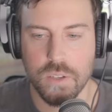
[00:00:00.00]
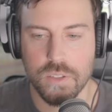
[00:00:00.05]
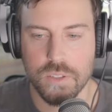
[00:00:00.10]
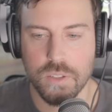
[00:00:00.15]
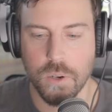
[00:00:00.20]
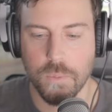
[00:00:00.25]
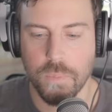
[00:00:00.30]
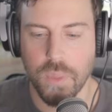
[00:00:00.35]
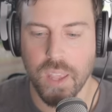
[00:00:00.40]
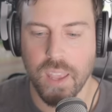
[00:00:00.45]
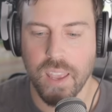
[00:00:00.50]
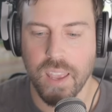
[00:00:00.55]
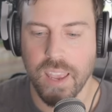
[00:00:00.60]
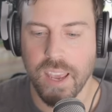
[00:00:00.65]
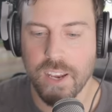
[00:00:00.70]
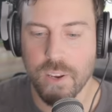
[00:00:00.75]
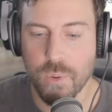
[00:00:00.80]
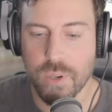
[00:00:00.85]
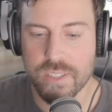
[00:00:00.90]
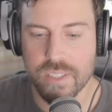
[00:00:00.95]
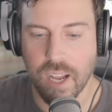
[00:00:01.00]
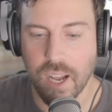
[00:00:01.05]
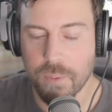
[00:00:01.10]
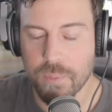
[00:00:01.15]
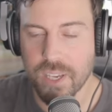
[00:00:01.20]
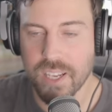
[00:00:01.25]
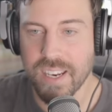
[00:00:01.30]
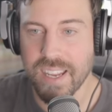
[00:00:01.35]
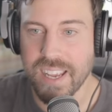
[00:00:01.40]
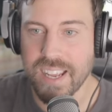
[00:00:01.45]
So anyways,
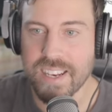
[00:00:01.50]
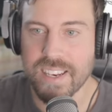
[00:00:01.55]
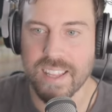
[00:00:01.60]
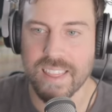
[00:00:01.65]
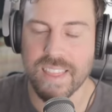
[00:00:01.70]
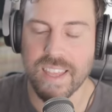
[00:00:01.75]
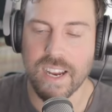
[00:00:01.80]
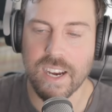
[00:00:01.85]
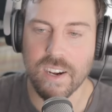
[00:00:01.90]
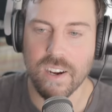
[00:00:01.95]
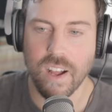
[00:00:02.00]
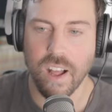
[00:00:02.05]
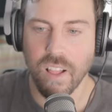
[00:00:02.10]
I'm going to end it there.